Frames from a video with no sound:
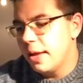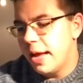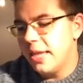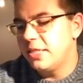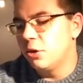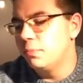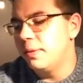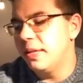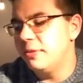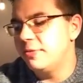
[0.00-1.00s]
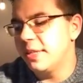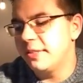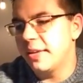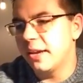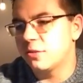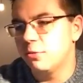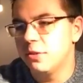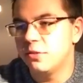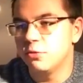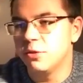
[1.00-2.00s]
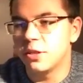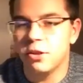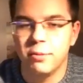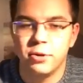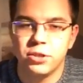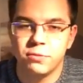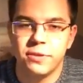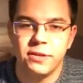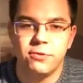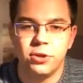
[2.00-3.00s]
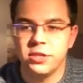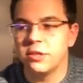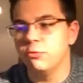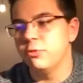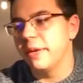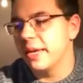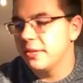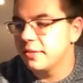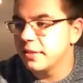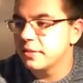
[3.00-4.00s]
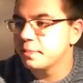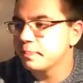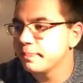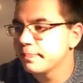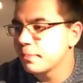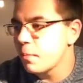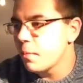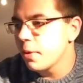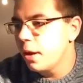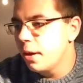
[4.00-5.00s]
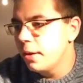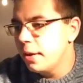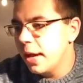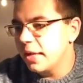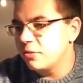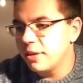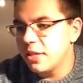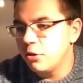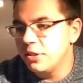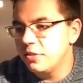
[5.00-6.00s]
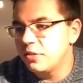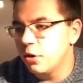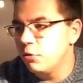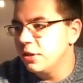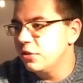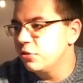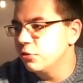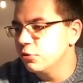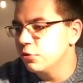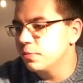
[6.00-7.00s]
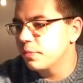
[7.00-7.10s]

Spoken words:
I don't believe that Axel is doing a collaboration with Eddie. It wouldn't make any sense. I guess right now he's so into